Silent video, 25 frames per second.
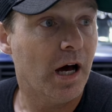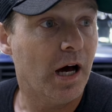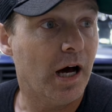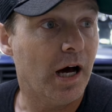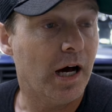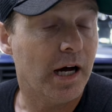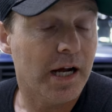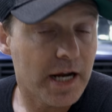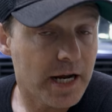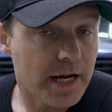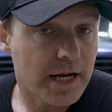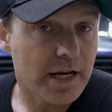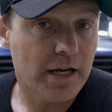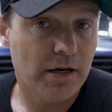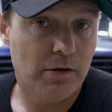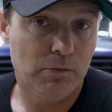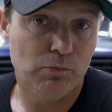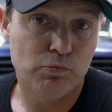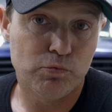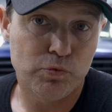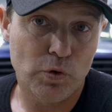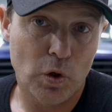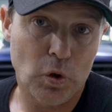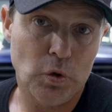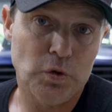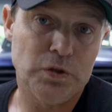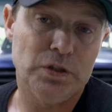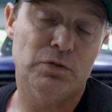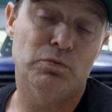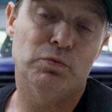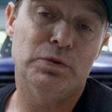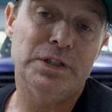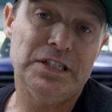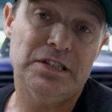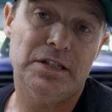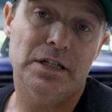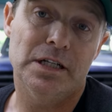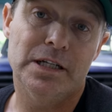I roll,
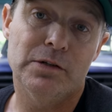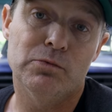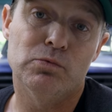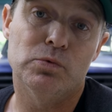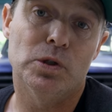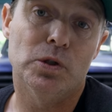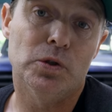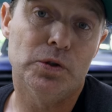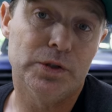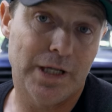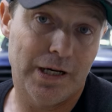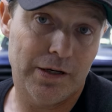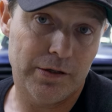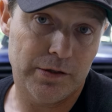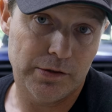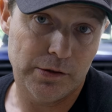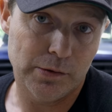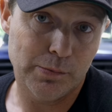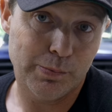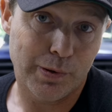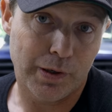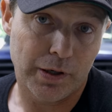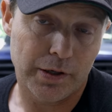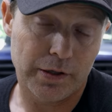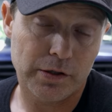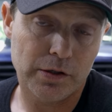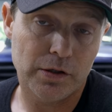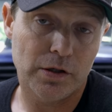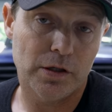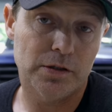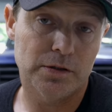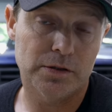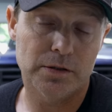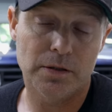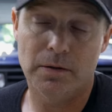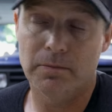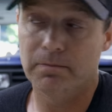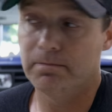recently rolled out a new product
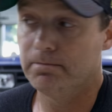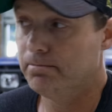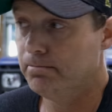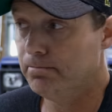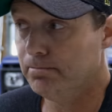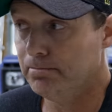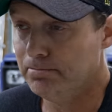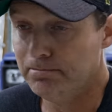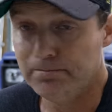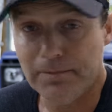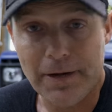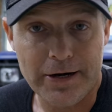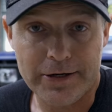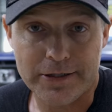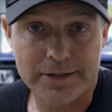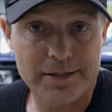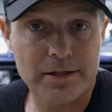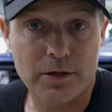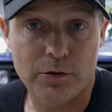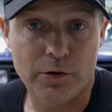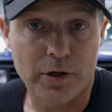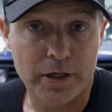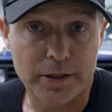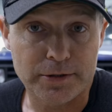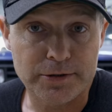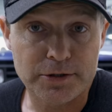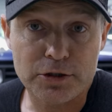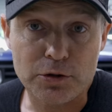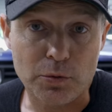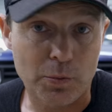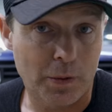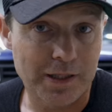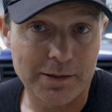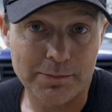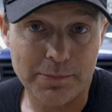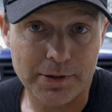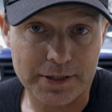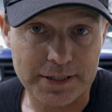called Merrick's Garage
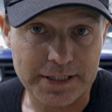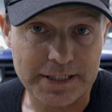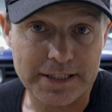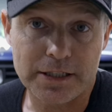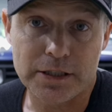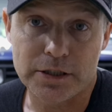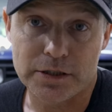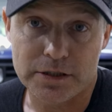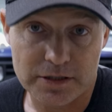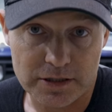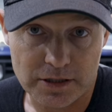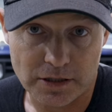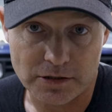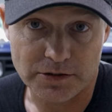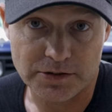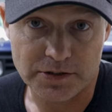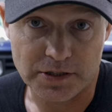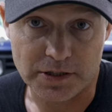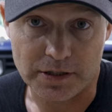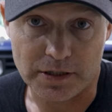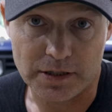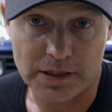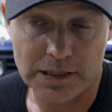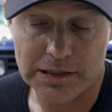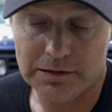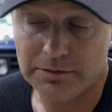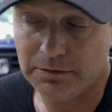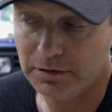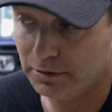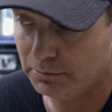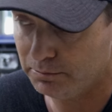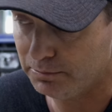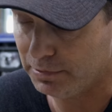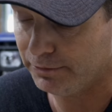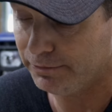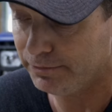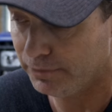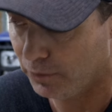Square Body Consulting.
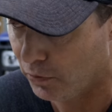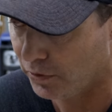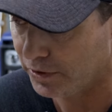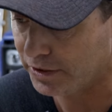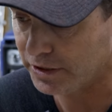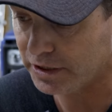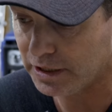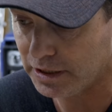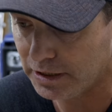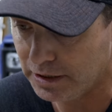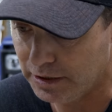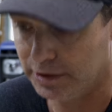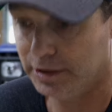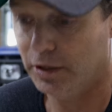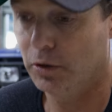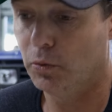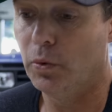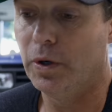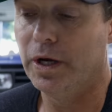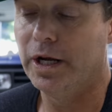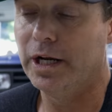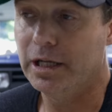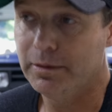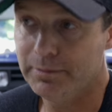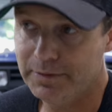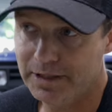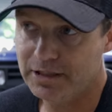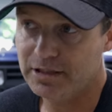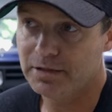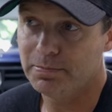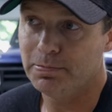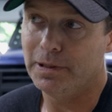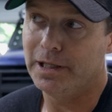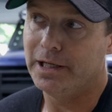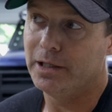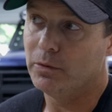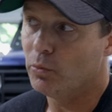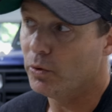And before you click away, let me
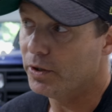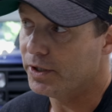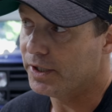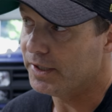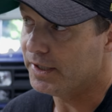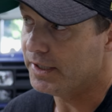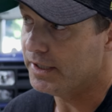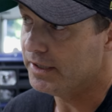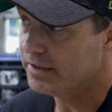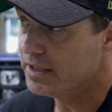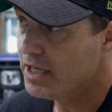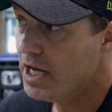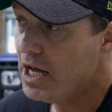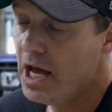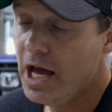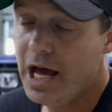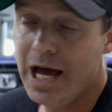explain what it is.